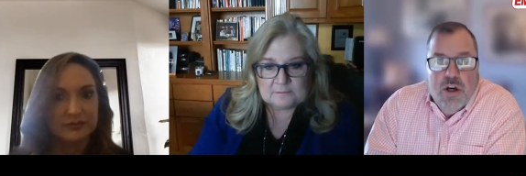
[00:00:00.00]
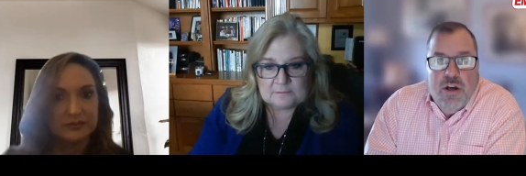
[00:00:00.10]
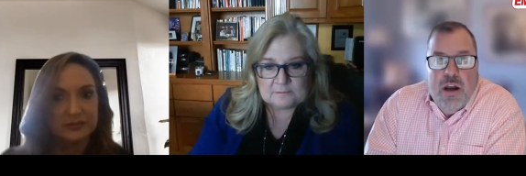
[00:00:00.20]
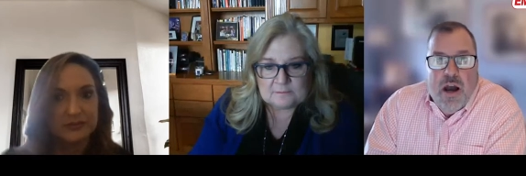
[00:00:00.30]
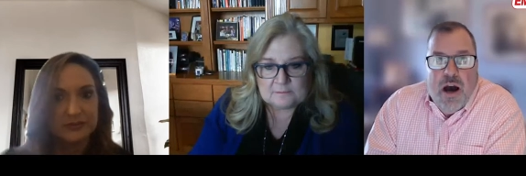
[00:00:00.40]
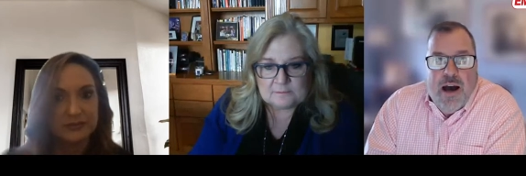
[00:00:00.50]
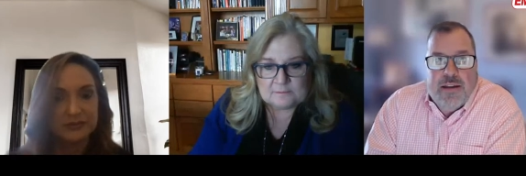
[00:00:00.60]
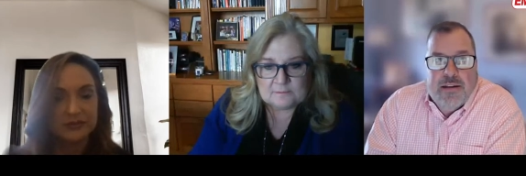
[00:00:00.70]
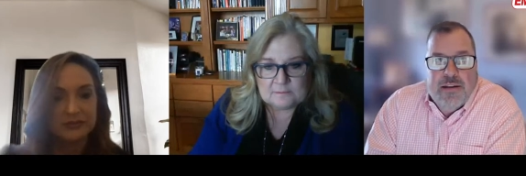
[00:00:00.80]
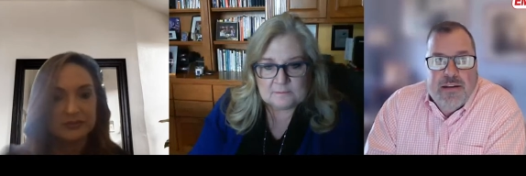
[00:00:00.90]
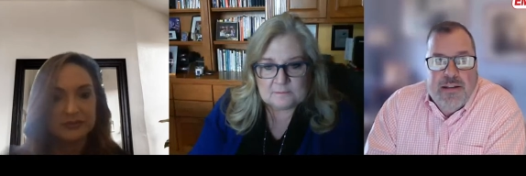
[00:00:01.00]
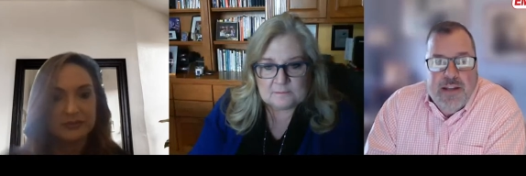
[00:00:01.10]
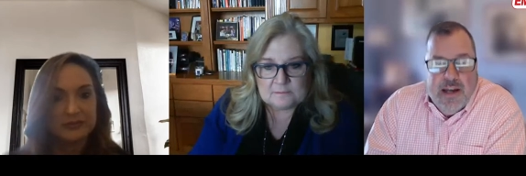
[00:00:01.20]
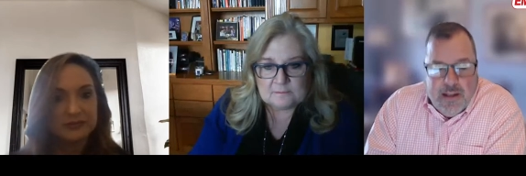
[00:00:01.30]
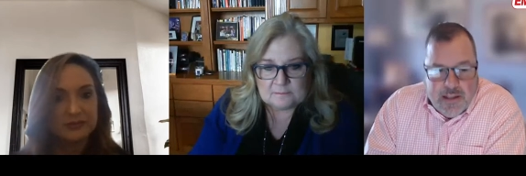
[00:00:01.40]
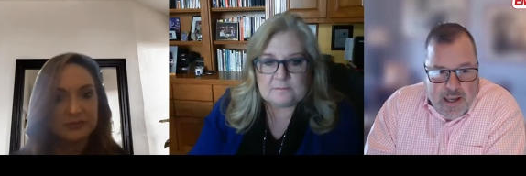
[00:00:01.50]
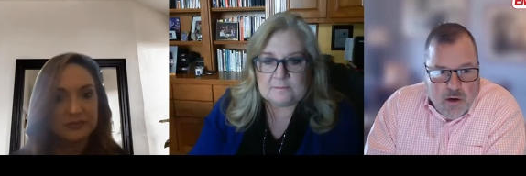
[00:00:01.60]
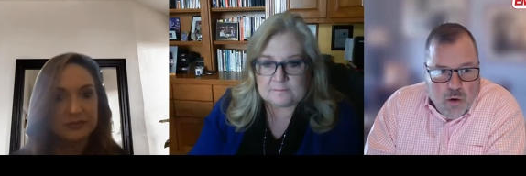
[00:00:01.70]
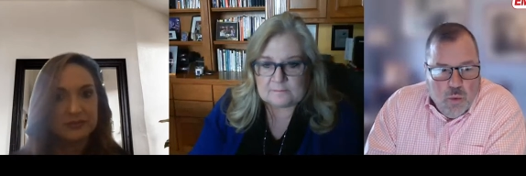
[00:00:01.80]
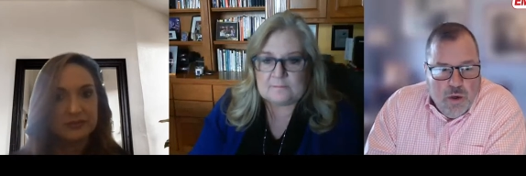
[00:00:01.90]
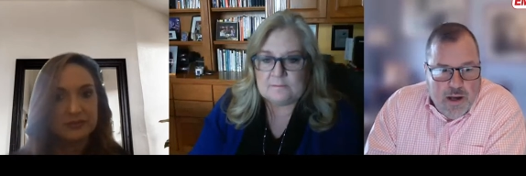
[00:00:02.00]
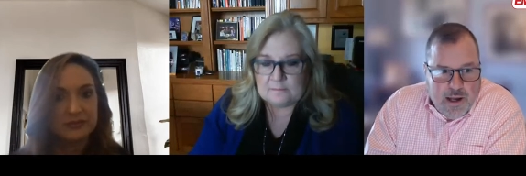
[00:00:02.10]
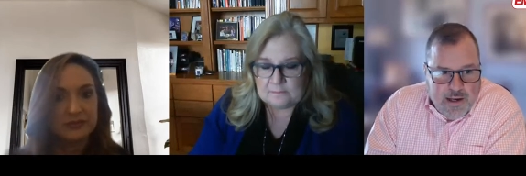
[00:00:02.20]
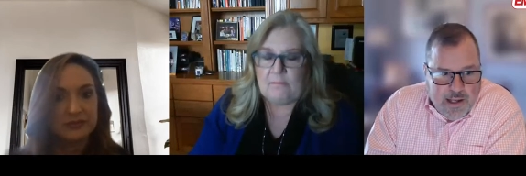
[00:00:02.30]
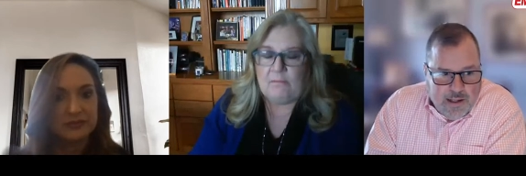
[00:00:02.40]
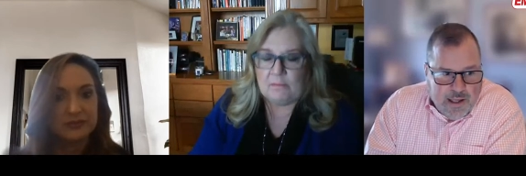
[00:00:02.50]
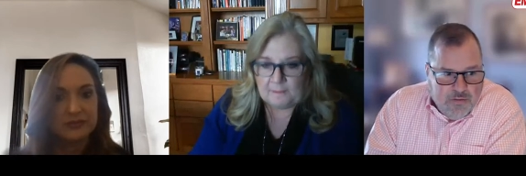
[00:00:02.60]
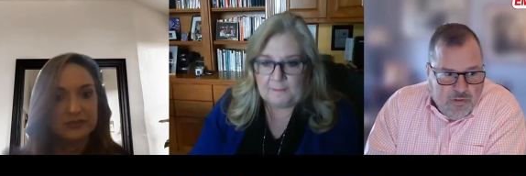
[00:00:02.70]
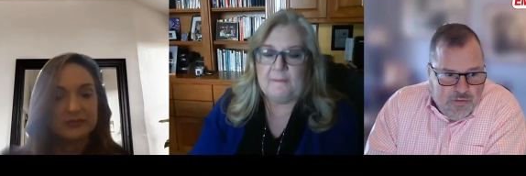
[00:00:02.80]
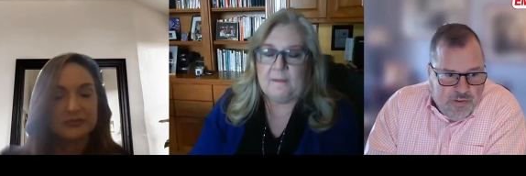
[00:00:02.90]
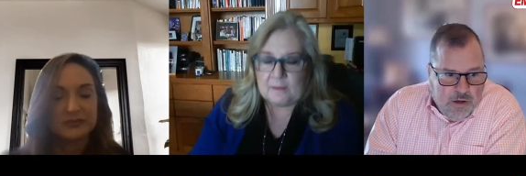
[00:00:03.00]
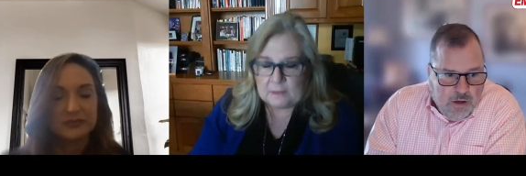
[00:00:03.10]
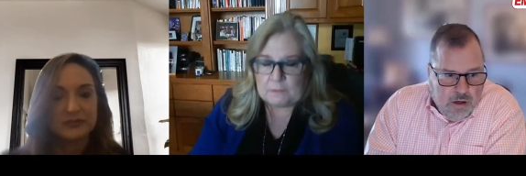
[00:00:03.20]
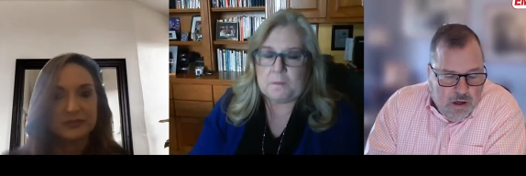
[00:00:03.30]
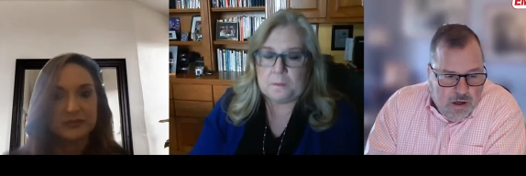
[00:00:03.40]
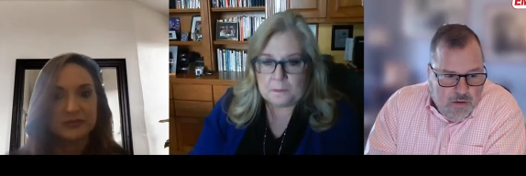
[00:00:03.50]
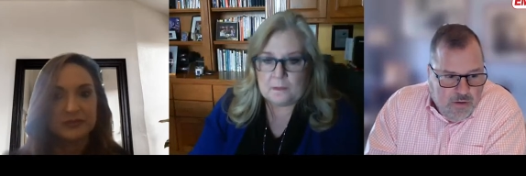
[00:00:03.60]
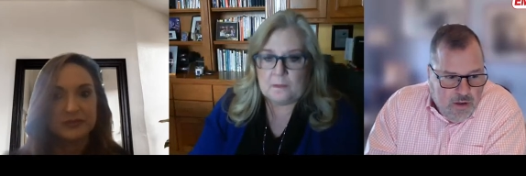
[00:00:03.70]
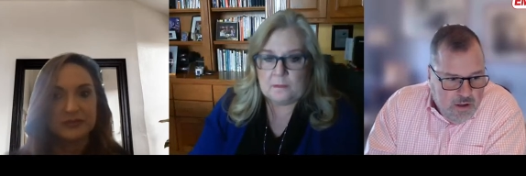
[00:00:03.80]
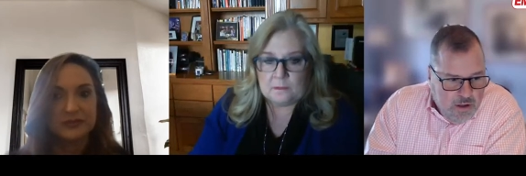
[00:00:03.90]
Speaker 1: could not delegate or would not delegate for fear of,